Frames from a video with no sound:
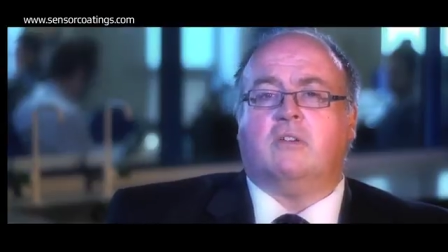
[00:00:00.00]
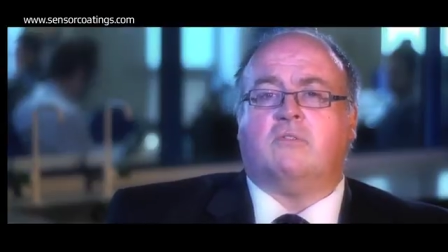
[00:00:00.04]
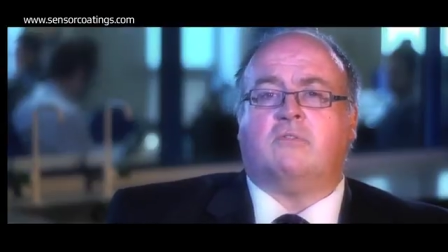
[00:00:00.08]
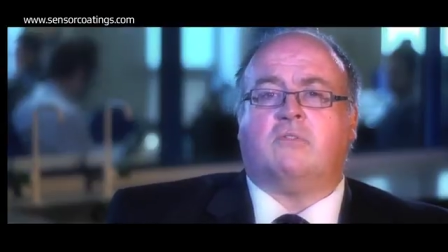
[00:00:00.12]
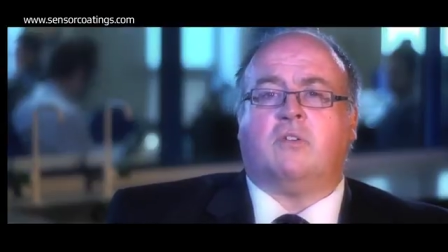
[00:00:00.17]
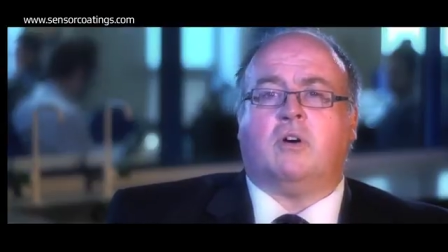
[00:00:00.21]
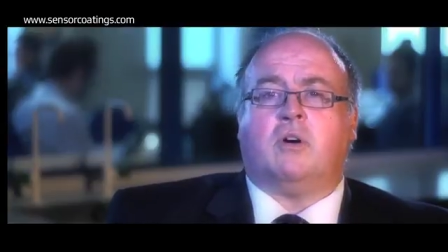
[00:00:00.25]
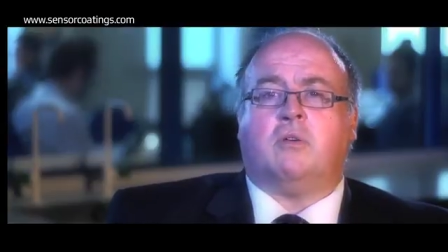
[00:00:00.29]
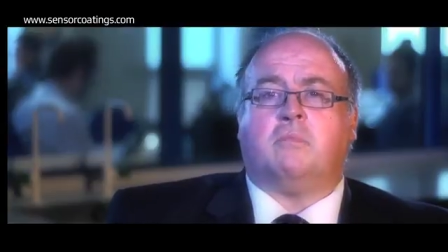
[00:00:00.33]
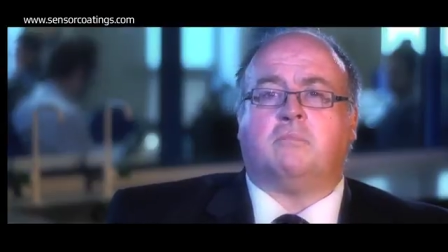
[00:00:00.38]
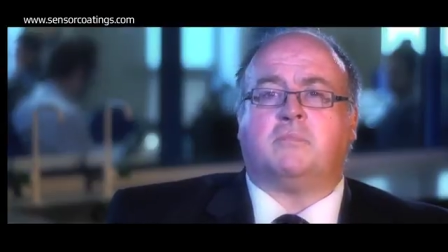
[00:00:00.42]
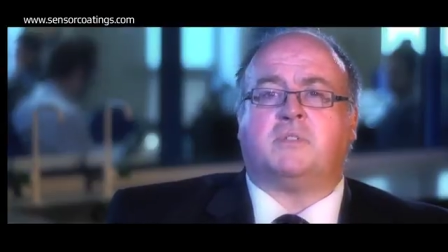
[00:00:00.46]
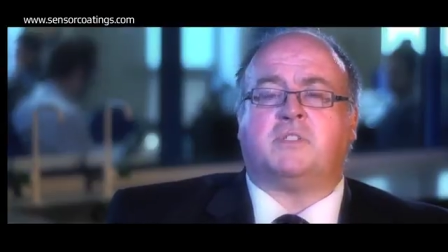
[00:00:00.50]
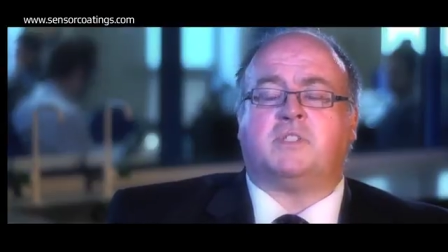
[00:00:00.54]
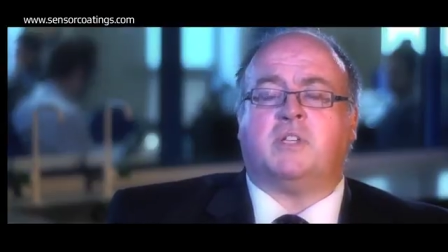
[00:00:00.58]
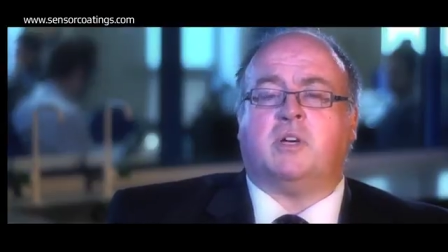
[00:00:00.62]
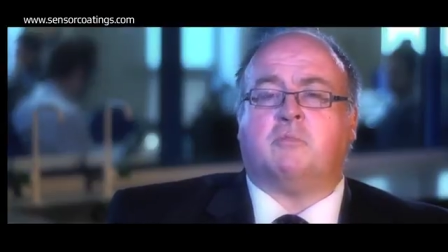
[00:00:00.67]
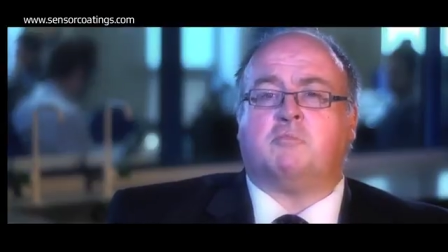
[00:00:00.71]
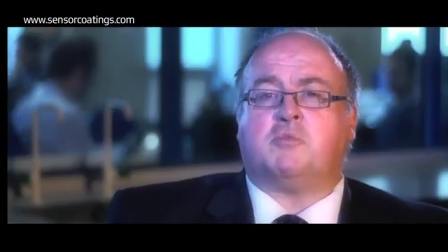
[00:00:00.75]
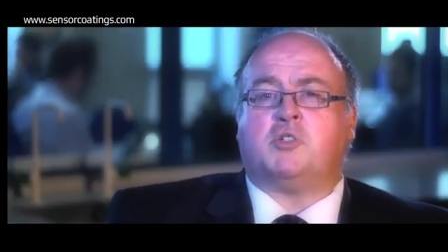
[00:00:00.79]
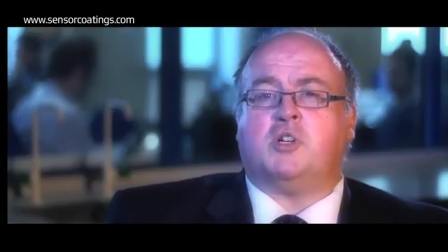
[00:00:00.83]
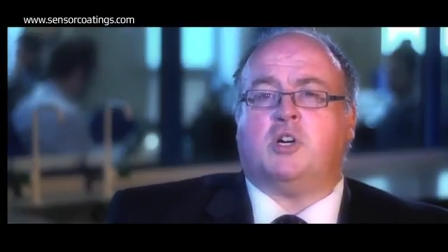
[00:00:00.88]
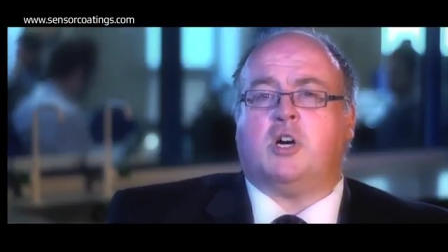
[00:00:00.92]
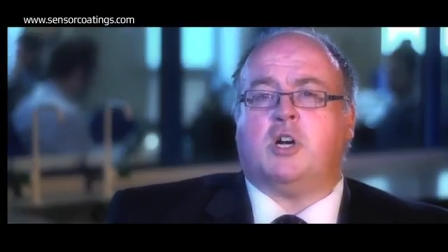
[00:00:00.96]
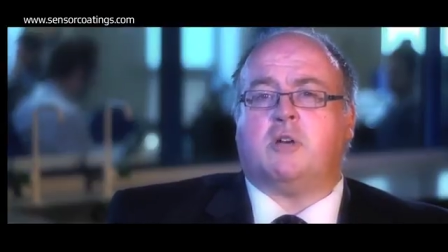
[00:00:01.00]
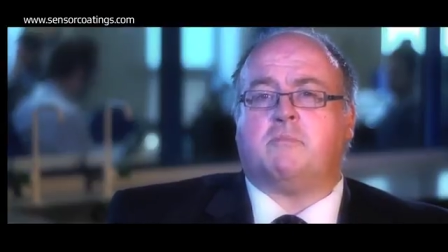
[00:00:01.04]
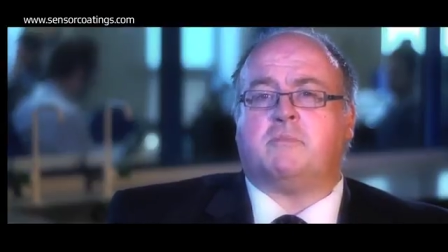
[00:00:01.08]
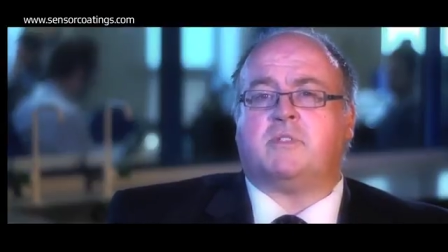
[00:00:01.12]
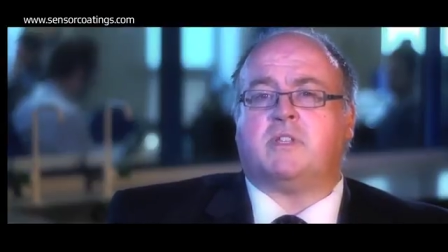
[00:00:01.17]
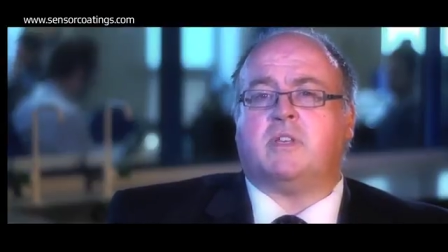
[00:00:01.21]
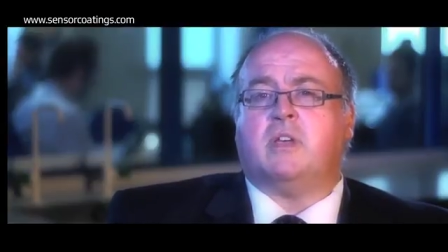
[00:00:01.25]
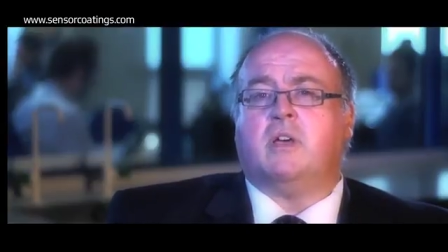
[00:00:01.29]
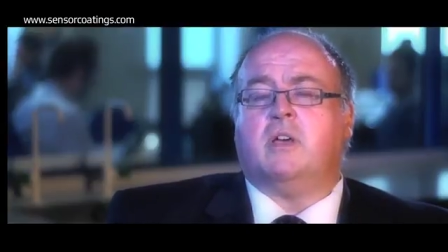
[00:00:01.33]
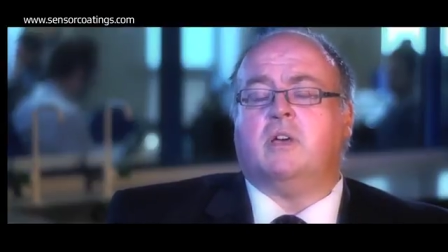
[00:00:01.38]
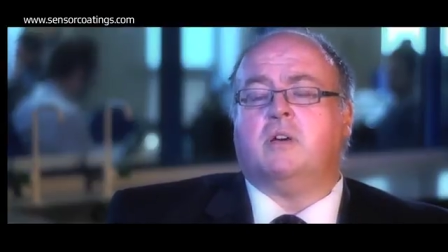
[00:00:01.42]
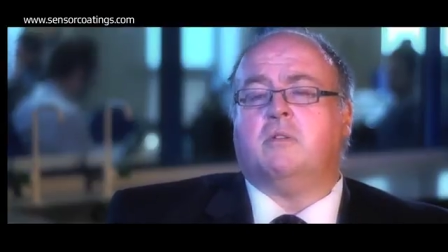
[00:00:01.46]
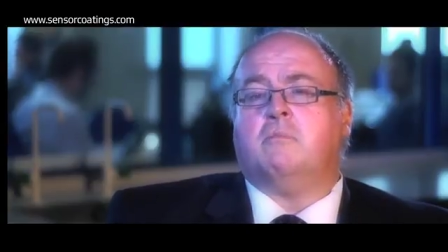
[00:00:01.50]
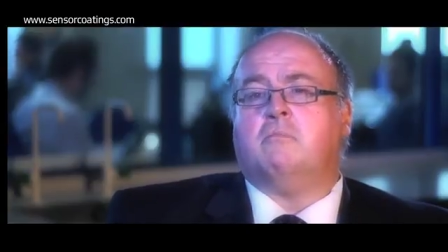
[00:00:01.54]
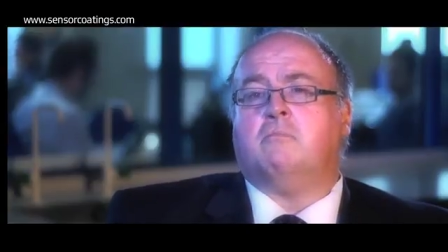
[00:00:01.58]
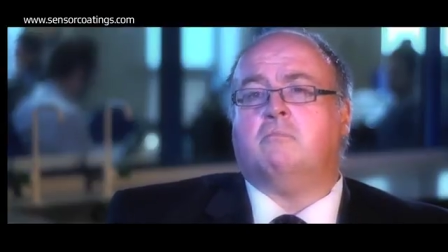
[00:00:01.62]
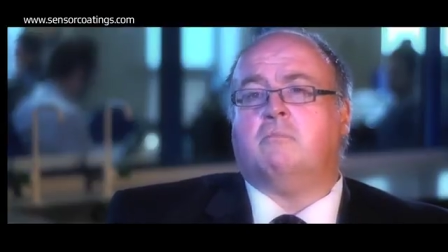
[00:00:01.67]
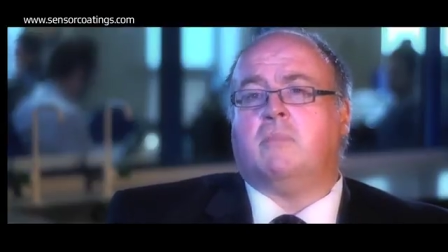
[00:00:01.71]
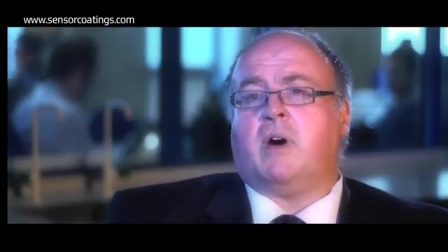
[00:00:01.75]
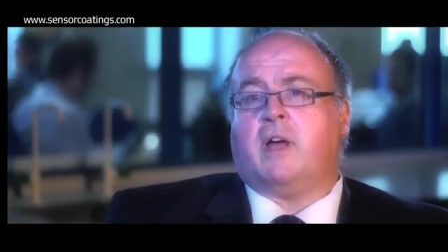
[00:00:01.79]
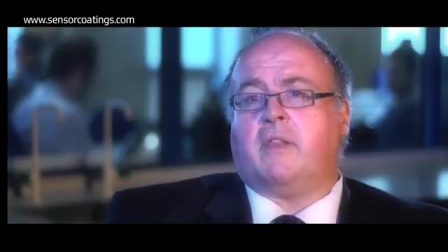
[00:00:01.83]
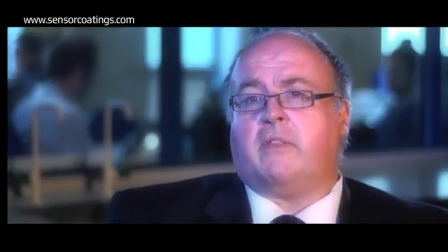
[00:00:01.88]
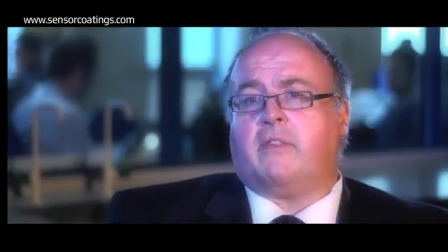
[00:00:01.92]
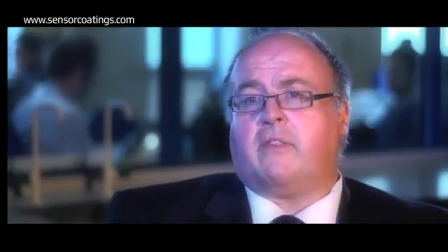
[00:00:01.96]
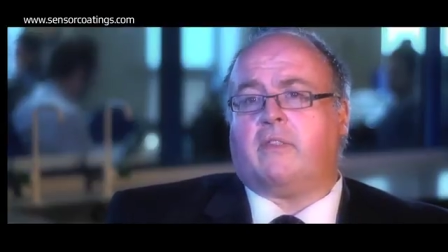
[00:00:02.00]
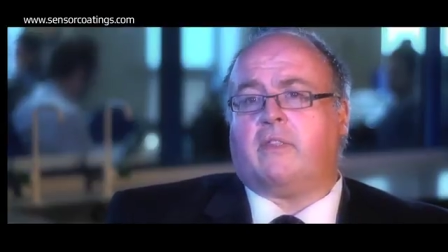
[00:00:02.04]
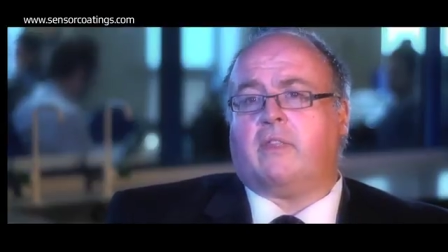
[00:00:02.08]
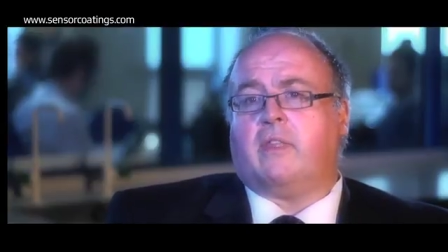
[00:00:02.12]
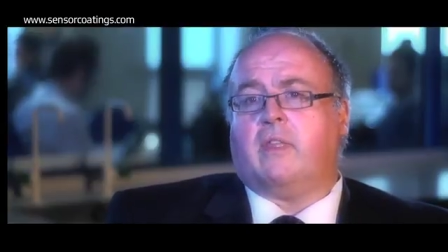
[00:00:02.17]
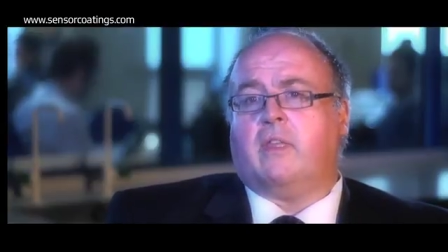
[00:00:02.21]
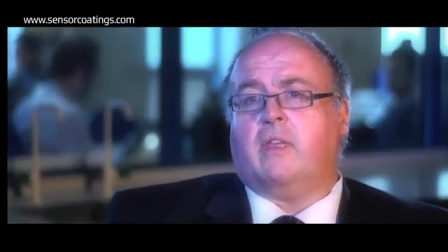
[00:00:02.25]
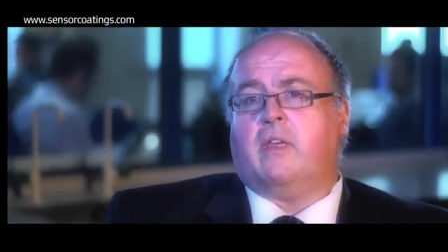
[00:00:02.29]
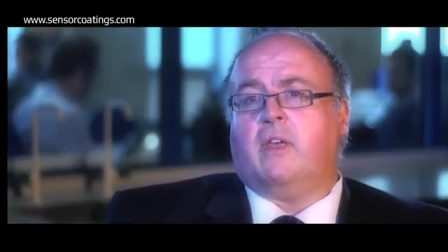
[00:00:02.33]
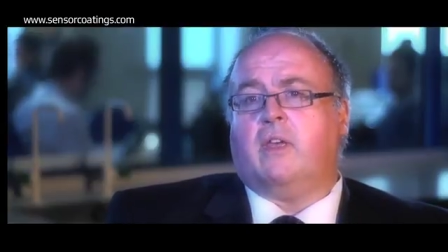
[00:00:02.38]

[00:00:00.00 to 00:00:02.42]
from sometimes months